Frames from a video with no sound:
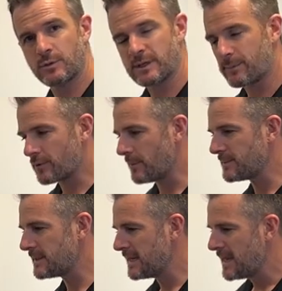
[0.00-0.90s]
cause any
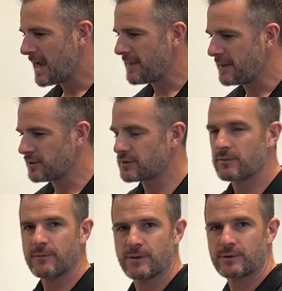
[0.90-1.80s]
problems, and then just
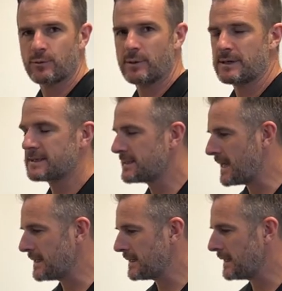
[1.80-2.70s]
reversal when you're
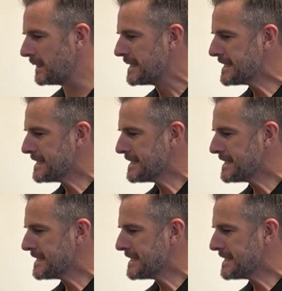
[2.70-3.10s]
standing again.